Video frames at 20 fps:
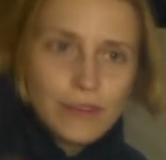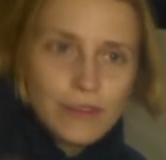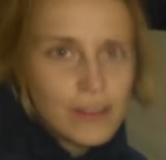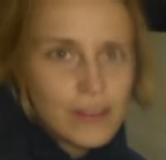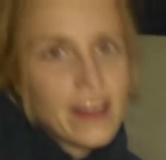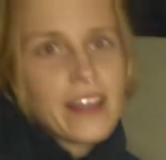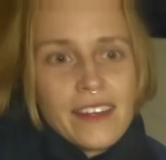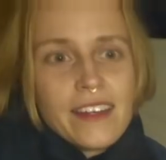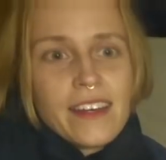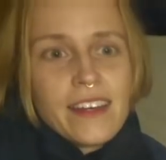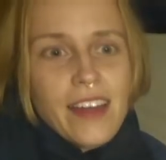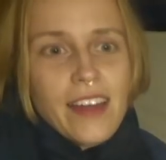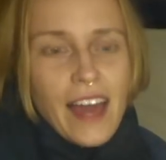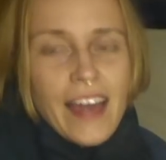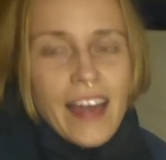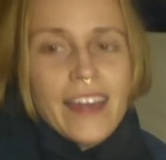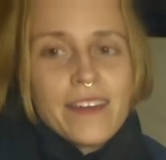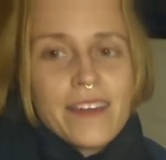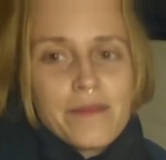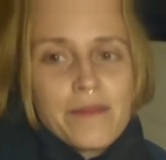fine.
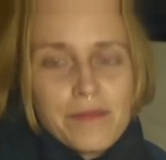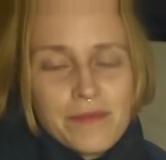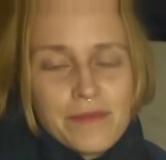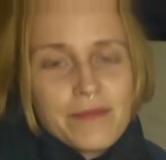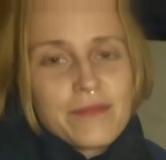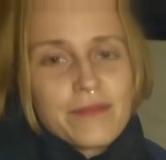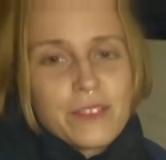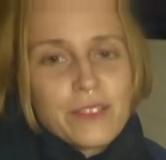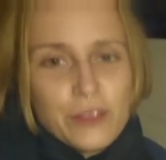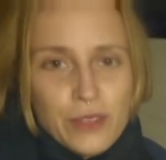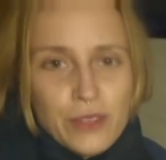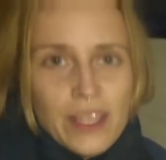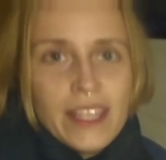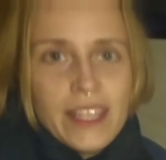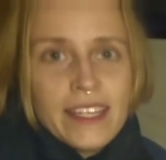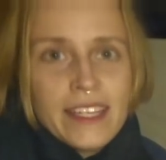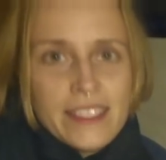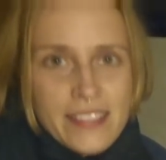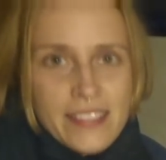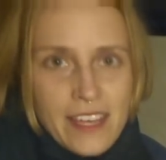I am
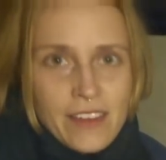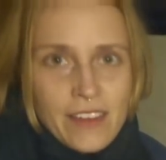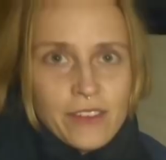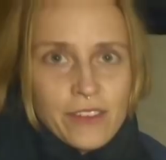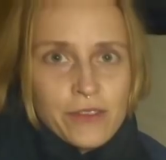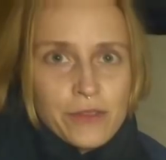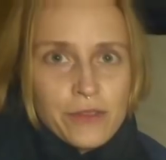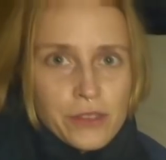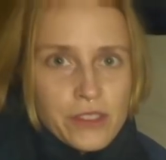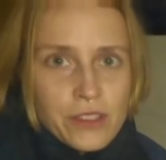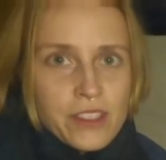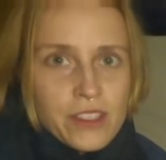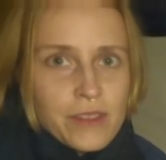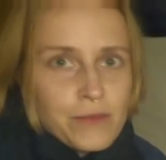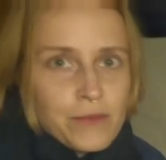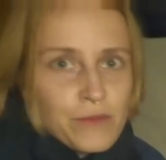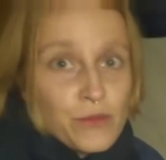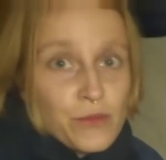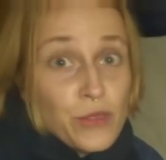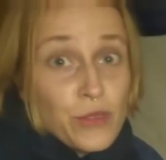really down for
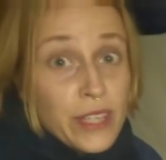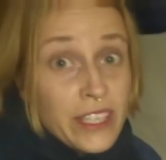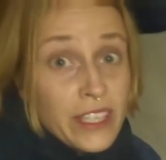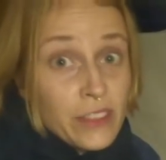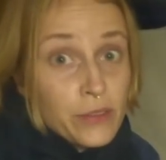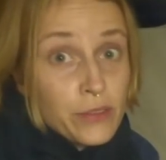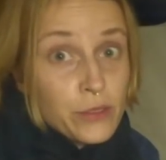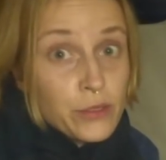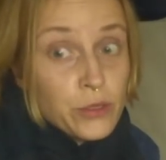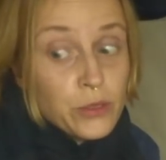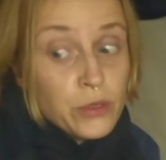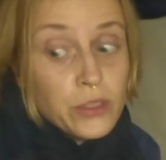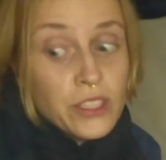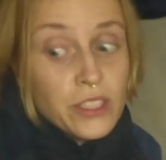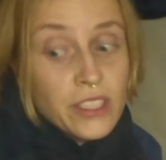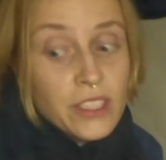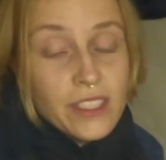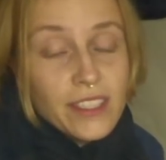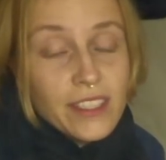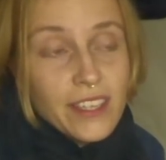some real food.
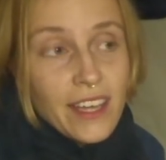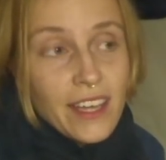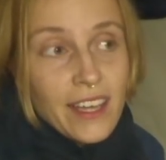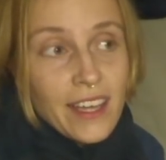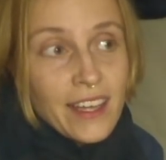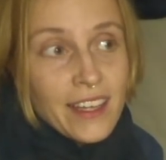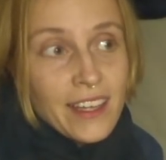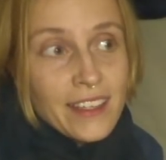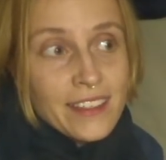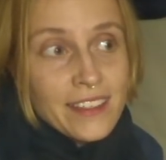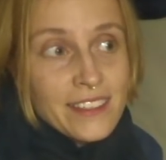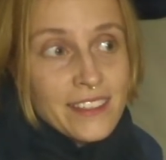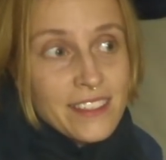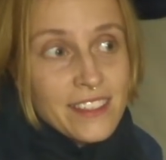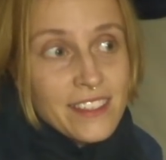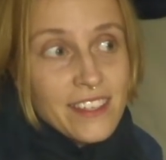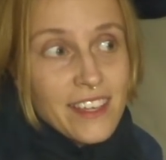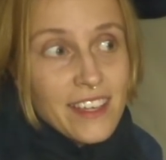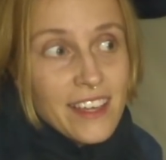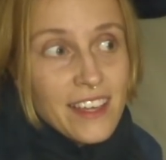And
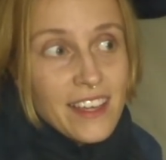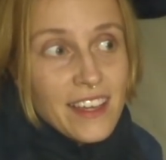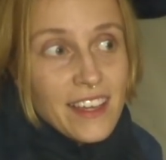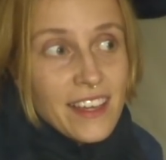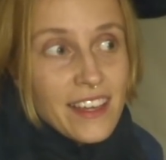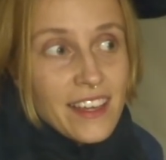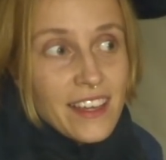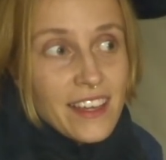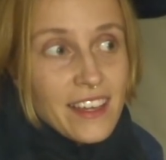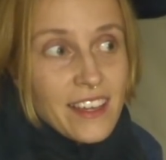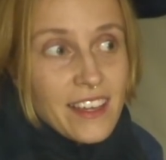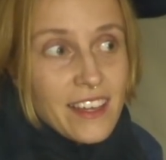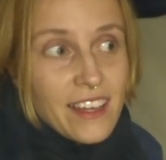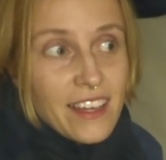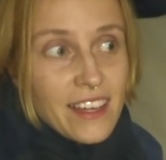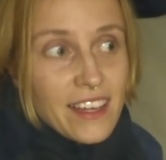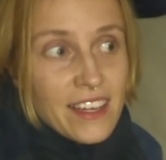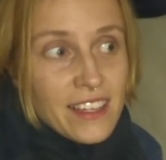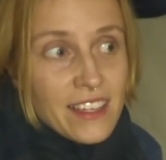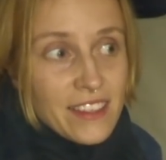
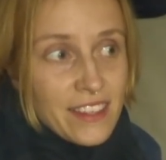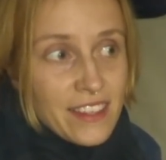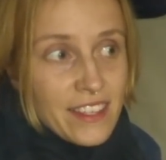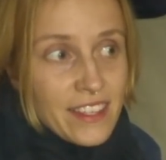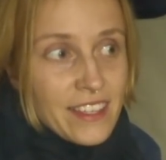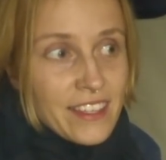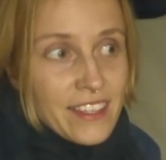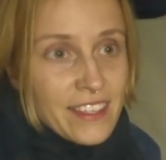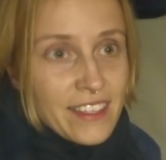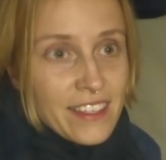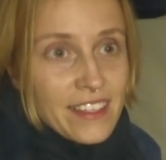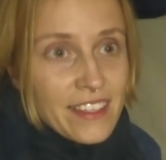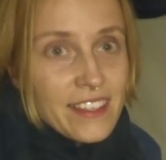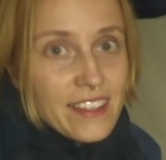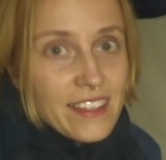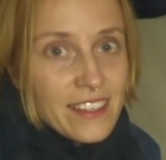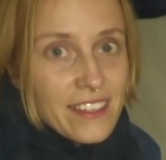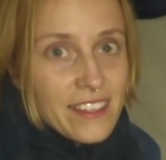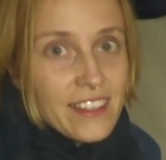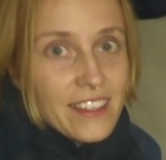I think
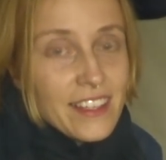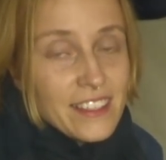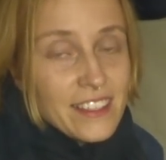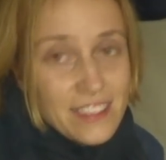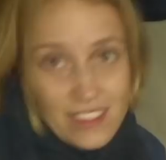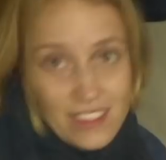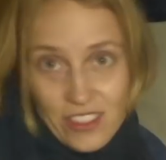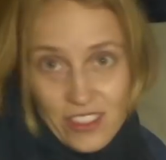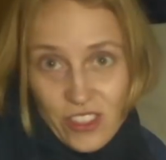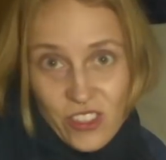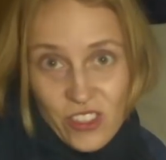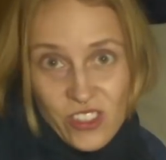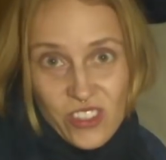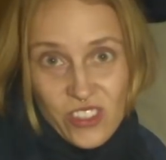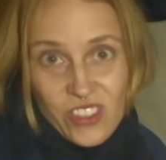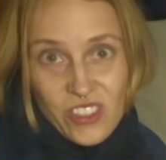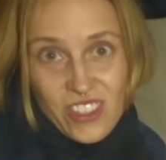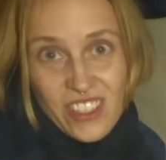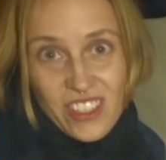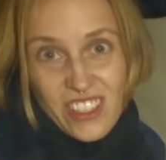let's
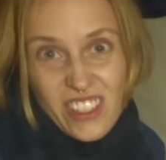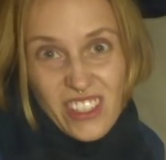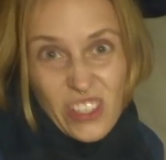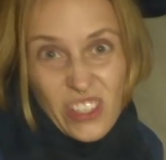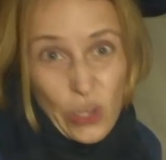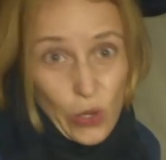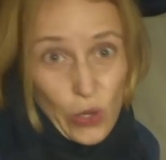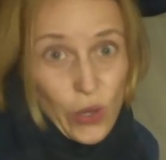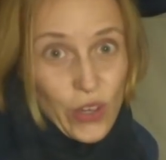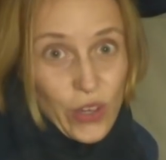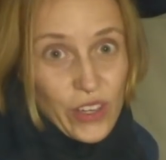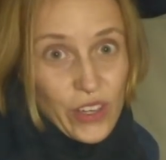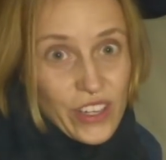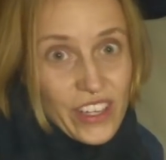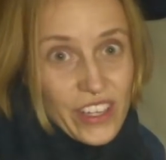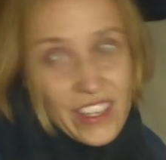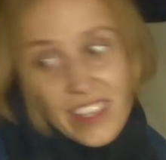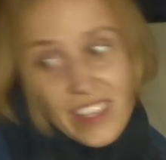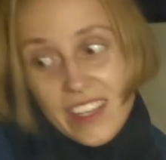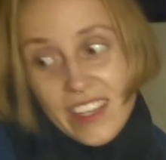just cook.
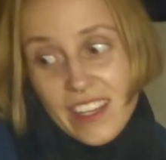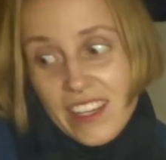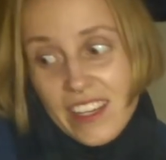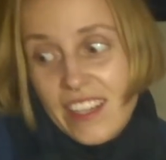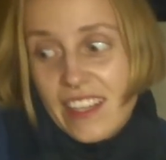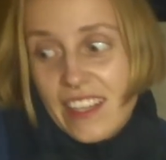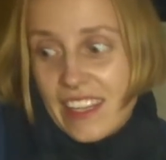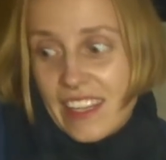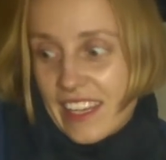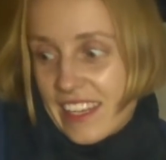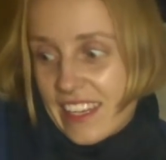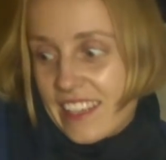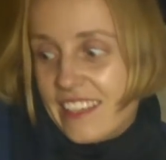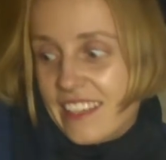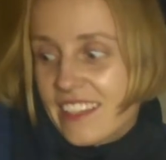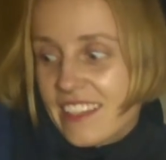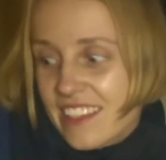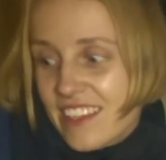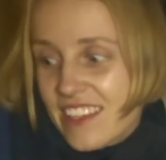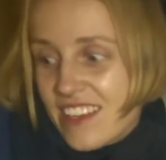
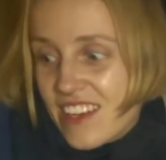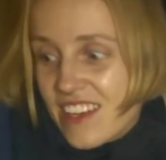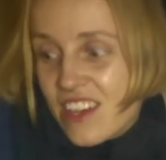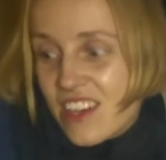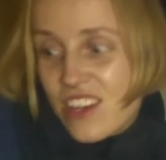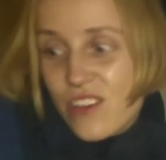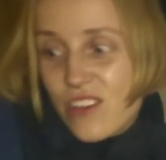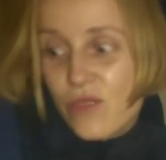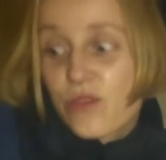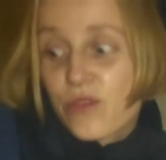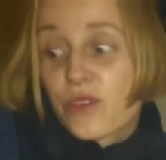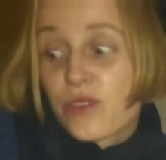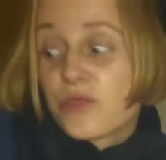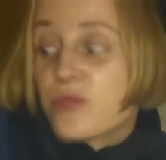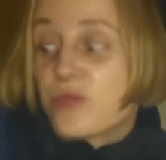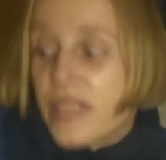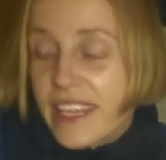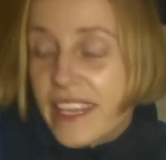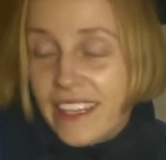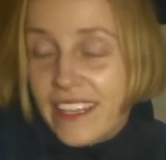Like, for
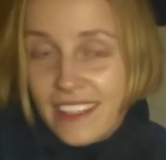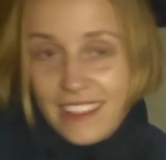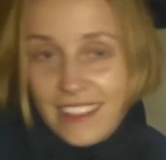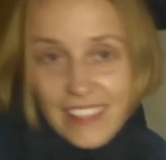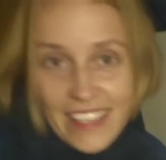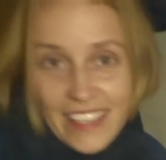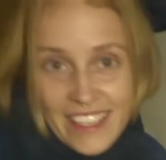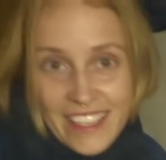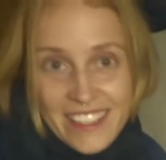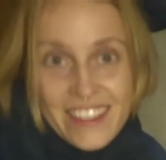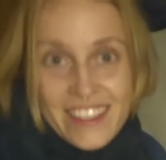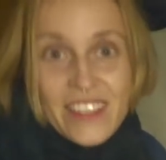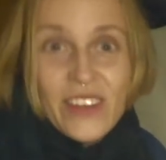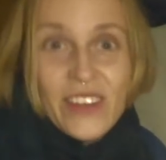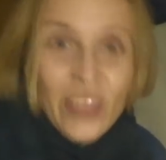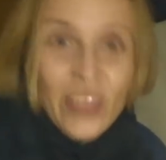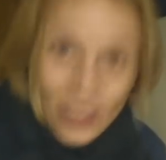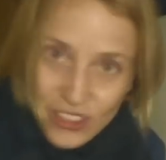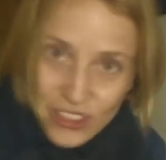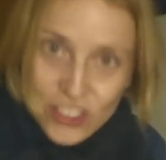real, like the
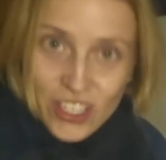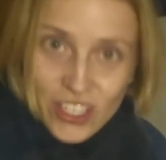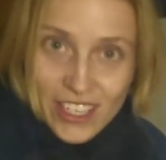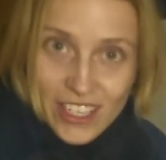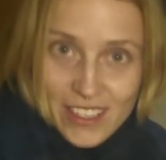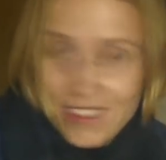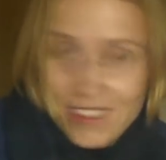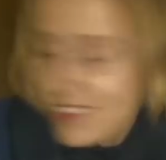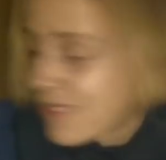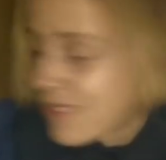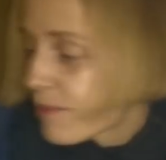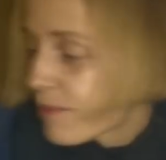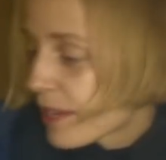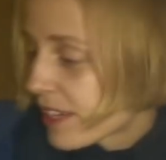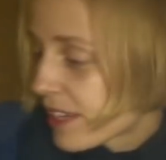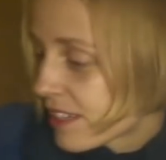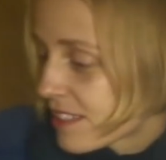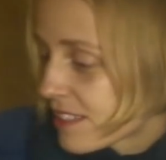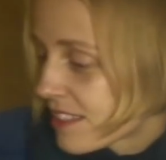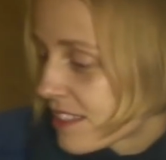good shit.
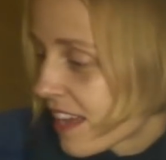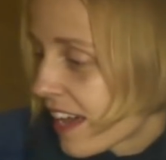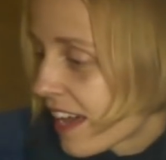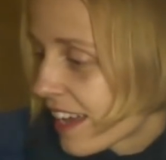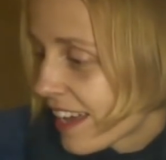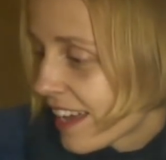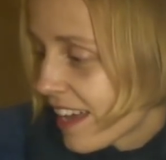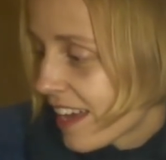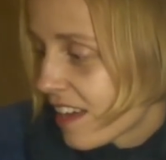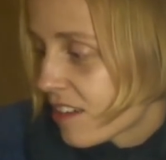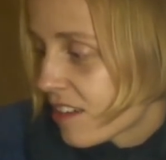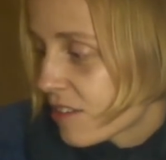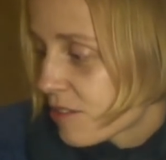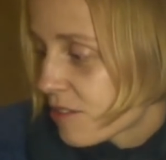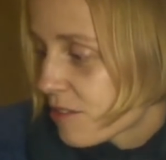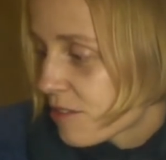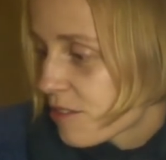Because I have